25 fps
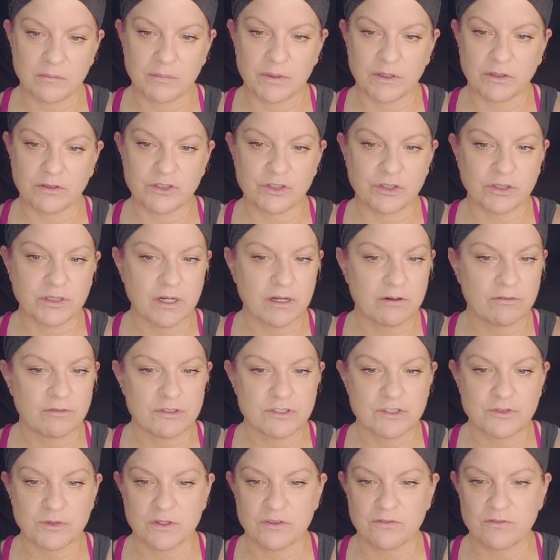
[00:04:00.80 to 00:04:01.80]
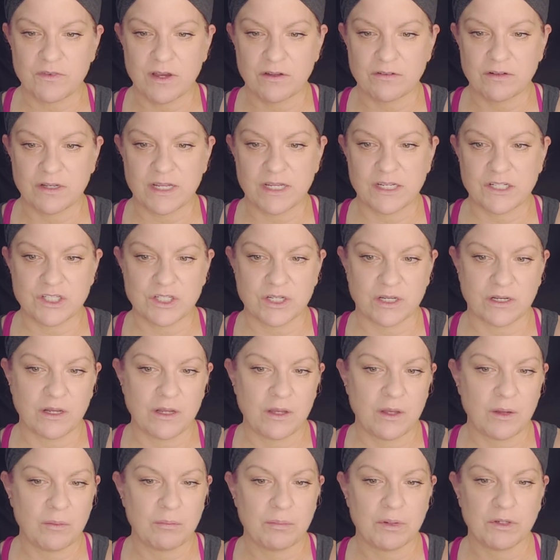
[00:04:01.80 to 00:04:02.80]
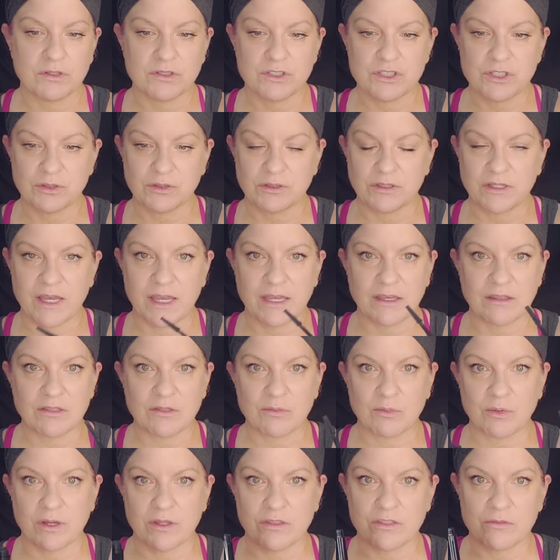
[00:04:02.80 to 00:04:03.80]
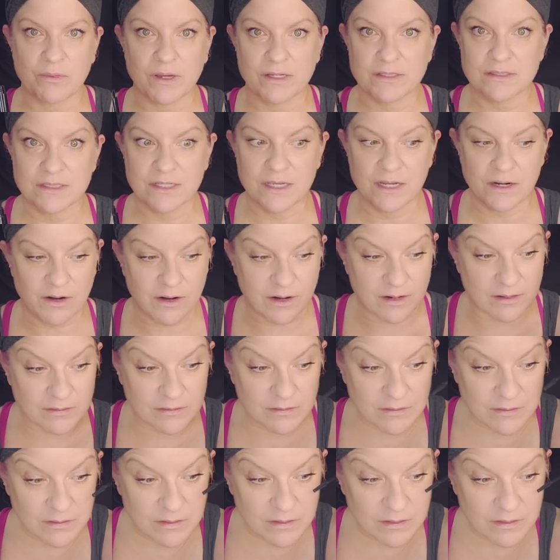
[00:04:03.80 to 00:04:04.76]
Build your coverage with foundation. Build your length with mascara.